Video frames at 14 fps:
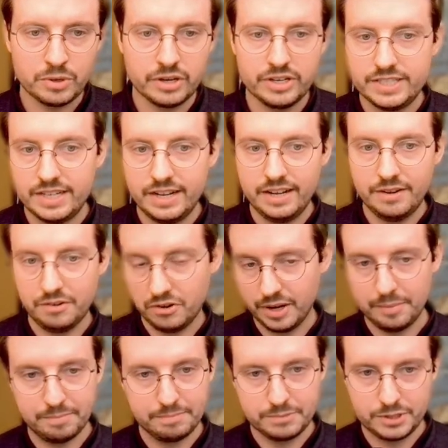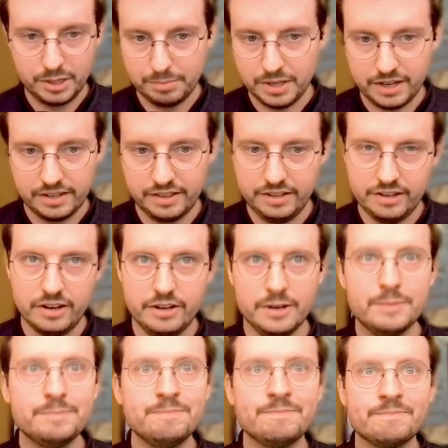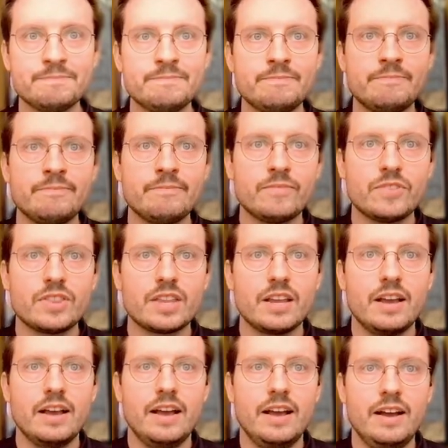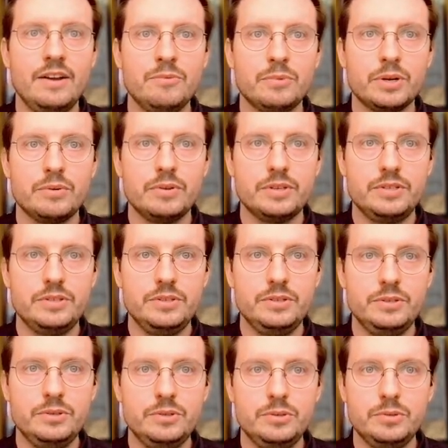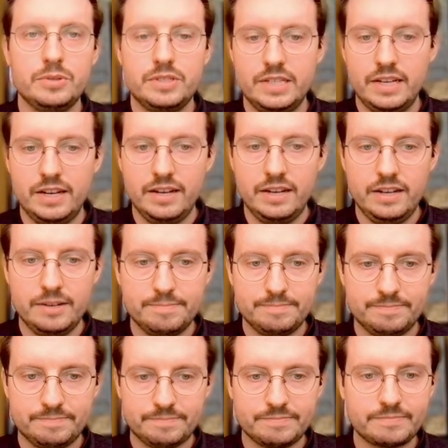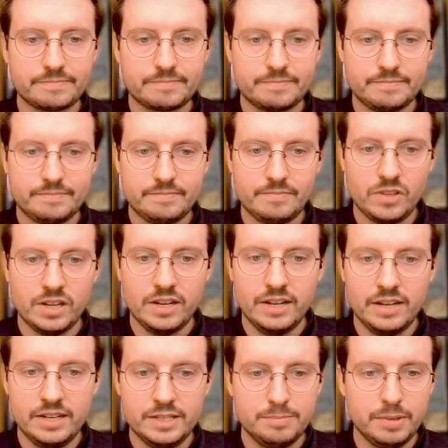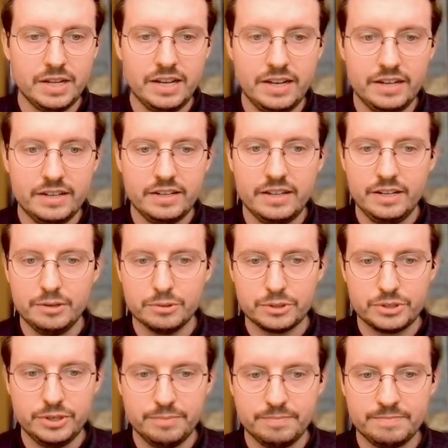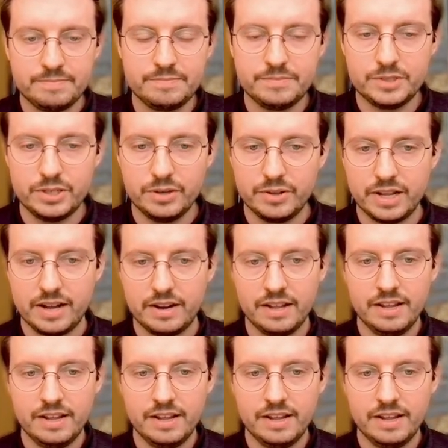say, okay, start playing the audio. And we're going to say is playing equals true. So that